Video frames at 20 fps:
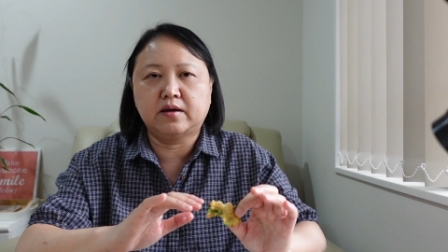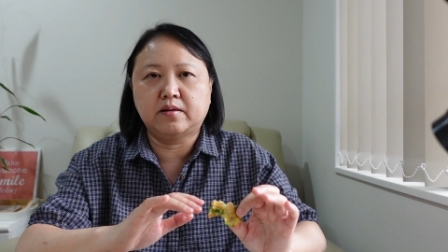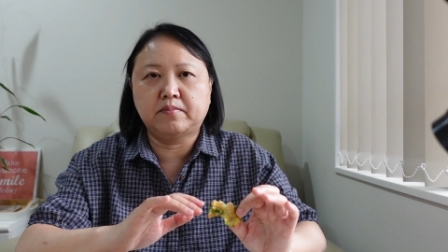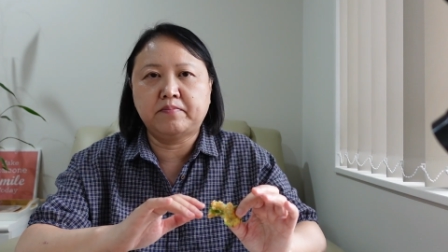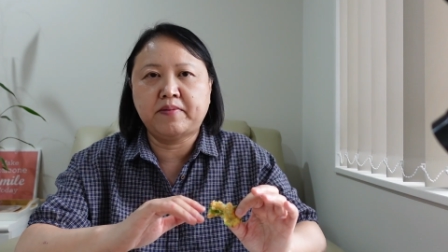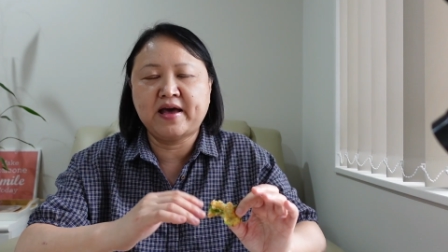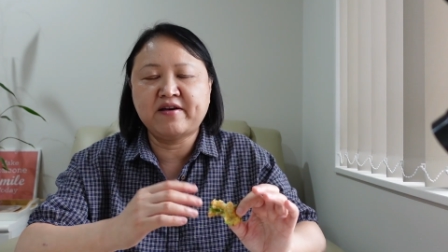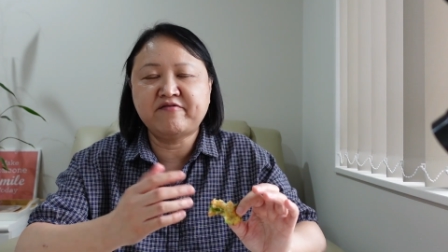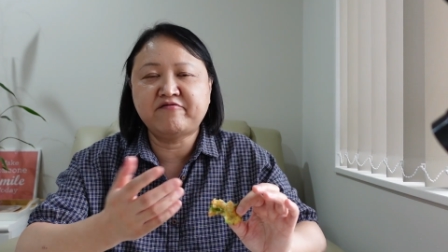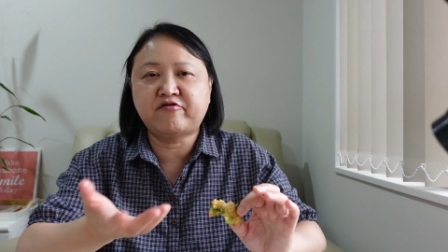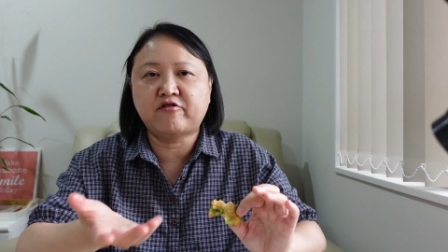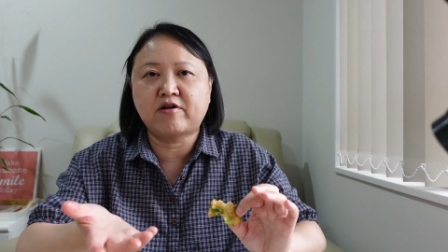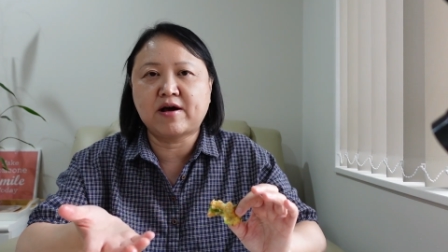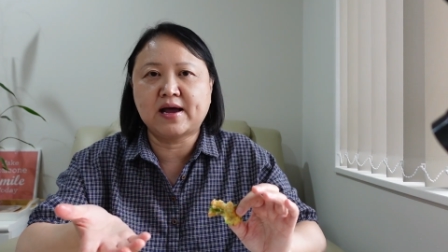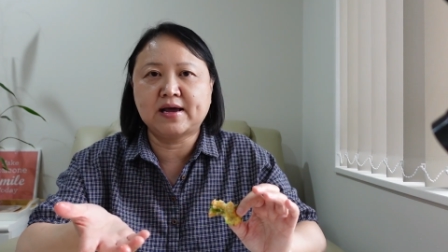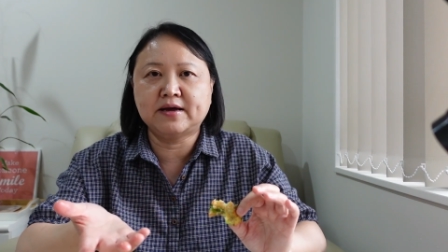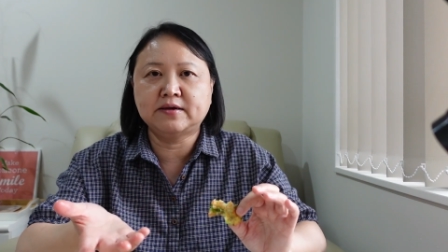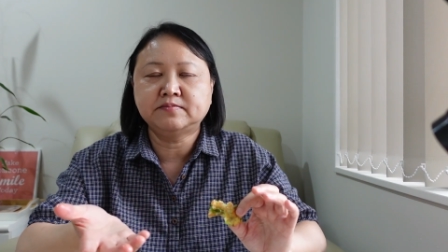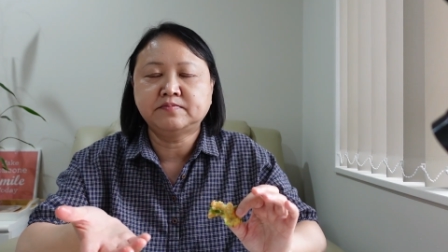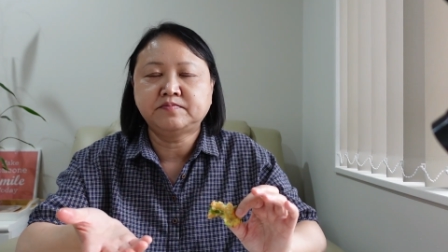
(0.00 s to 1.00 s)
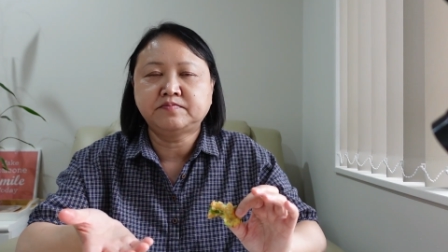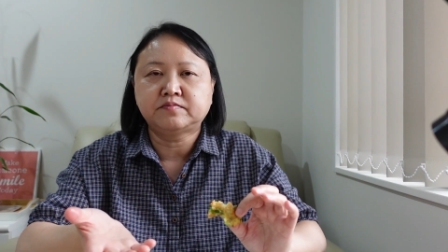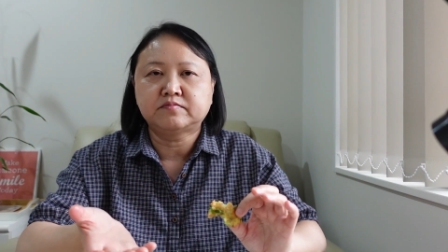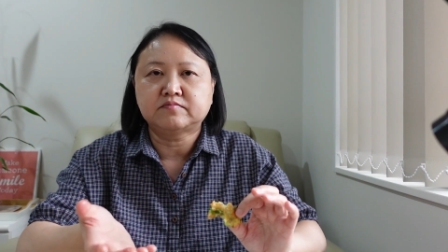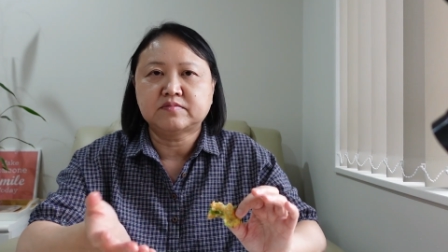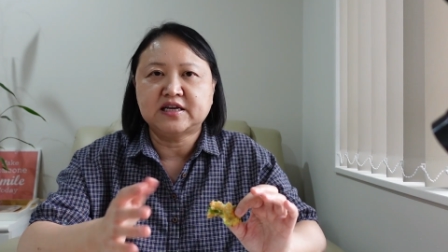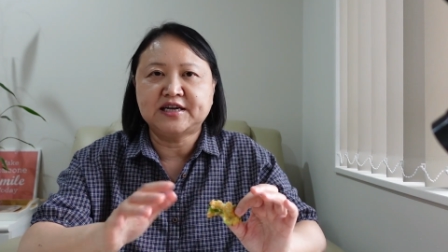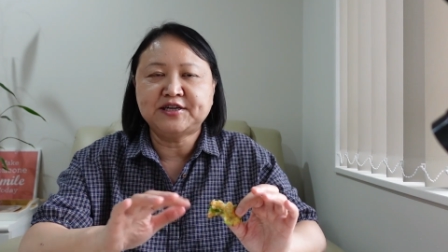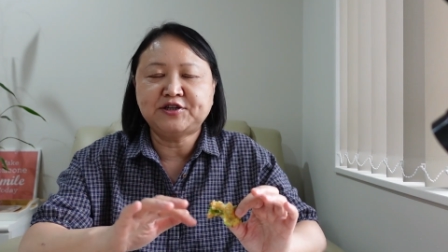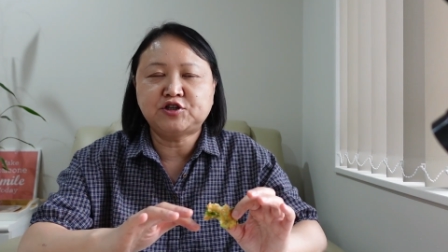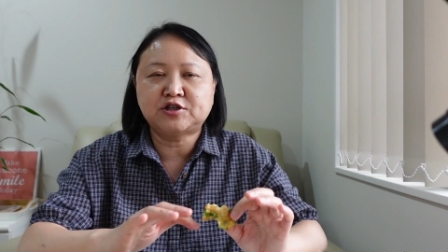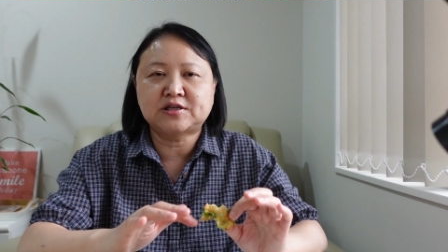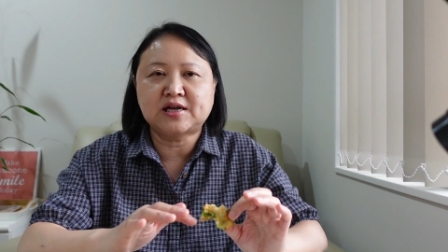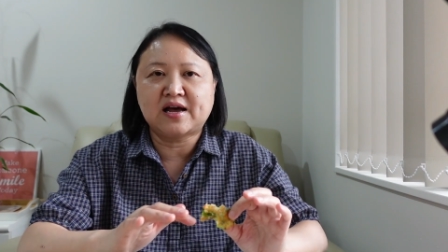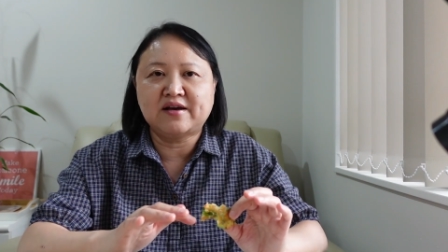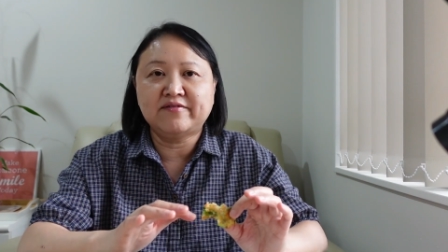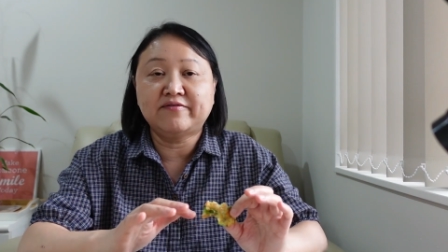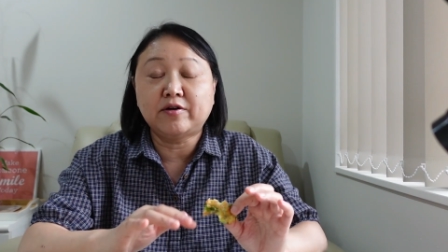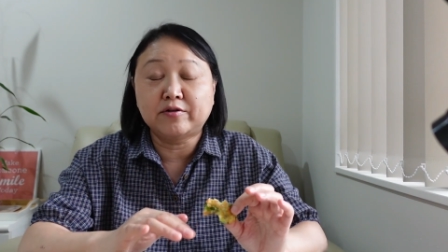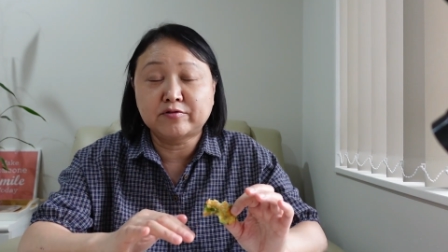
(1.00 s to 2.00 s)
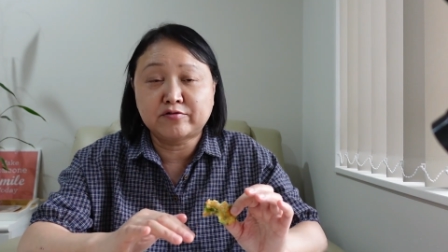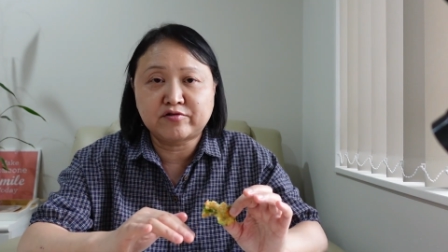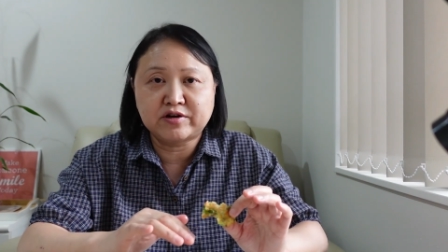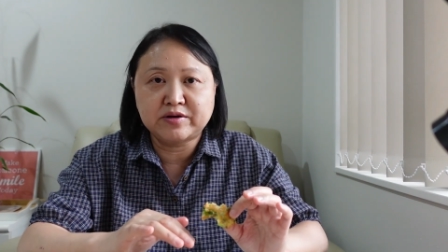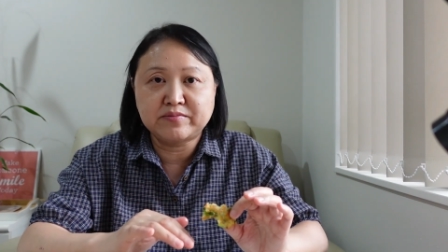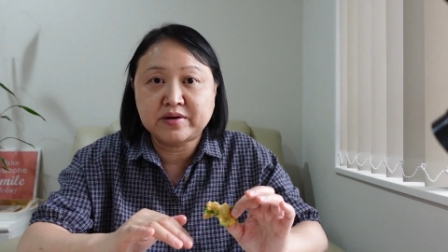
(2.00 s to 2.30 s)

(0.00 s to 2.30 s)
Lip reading: pan fry each side for 3